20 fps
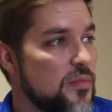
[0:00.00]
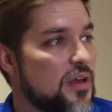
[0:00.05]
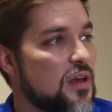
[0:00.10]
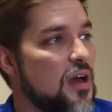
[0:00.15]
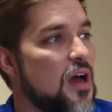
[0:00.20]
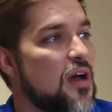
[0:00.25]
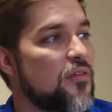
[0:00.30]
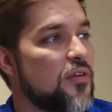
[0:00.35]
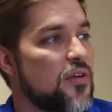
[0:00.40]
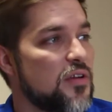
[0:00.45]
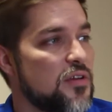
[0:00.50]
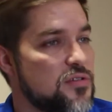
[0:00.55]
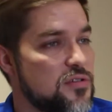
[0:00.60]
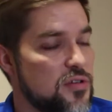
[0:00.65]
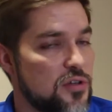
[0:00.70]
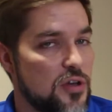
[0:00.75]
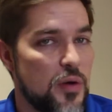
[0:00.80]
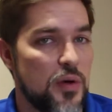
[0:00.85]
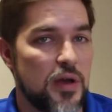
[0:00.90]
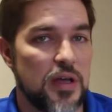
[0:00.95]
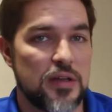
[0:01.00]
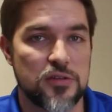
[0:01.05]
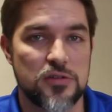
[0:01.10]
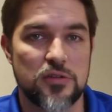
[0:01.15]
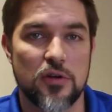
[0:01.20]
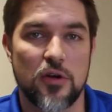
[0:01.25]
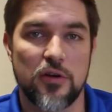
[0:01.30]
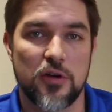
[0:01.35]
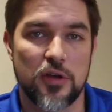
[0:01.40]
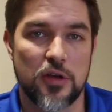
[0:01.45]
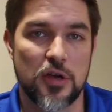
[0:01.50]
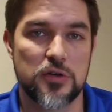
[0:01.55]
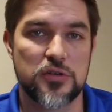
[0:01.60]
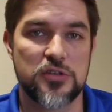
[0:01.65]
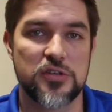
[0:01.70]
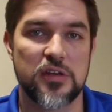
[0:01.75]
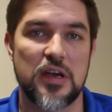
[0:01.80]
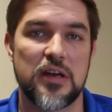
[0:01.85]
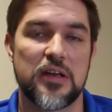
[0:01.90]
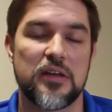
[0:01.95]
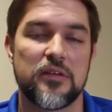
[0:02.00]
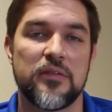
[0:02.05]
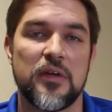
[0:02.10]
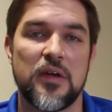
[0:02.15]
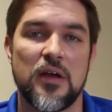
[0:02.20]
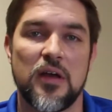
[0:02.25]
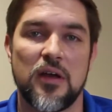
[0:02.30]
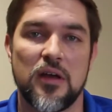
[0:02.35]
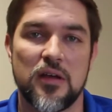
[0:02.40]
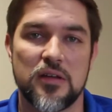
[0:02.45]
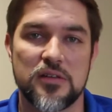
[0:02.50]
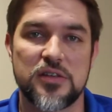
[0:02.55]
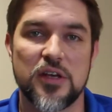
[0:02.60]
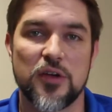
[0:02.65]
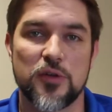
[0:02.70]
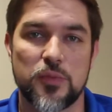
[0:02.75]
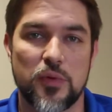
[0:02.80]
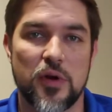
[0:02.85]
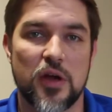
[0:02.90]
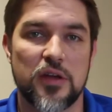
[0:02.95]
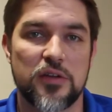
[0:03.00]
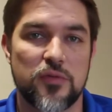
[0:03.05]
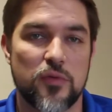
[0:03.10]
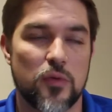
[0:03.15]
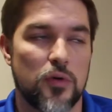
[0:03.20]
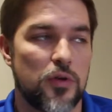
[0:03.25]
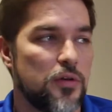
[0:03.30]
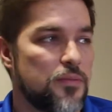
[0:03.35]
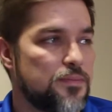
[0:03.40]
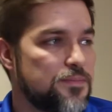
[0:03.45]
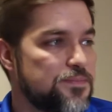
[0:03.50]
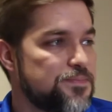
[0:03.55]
the confidence to go ahead and start negotiating the sales price for you.